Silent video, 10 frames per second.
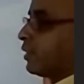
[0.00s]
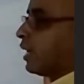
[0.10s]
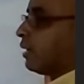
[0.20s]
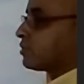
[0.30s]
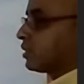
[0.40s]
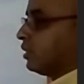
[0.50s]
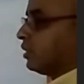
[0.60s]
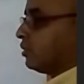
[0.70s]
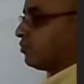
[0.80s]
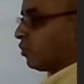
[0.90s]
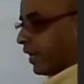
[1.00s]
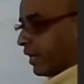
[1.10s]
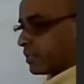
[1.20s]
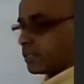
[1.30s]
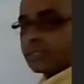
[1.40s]
becomes
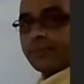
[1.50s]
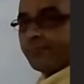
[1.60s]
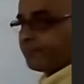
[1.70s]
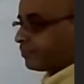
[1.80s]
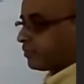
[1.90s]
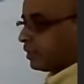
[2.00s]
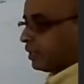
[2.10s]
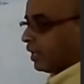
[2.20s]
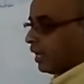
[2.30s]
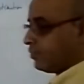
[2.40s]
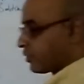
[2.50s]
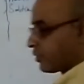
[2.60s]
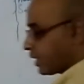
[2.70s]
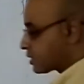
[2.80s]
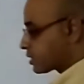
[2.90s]
4x. And the
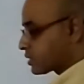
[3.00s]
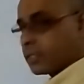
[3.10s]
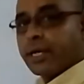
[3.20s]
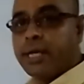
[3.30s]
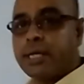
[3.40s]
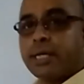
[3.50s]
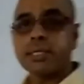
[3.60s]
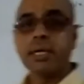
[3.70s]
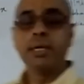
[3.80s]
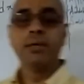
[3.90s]
rest is